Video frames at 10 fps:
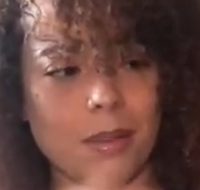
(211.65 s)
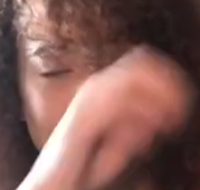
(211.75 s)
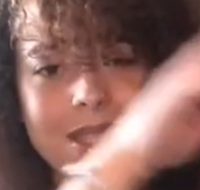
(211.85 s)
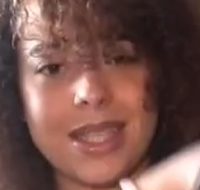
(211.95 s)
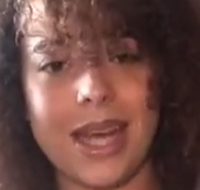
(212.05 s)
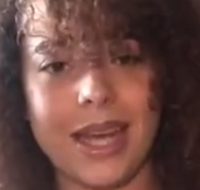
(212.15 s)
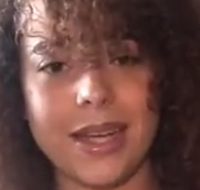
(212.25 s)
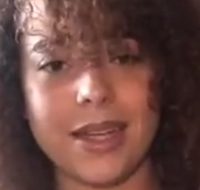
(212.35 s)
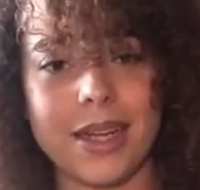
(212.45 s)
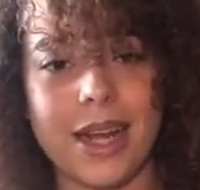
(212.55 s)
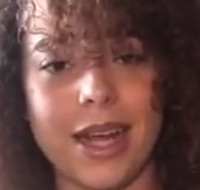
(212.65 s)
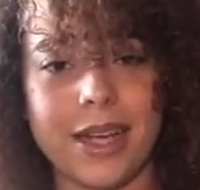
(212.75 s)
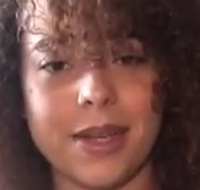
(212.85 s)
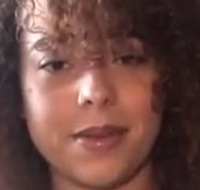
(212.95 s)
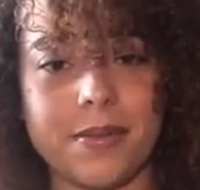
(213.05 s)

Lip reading: I must say, like,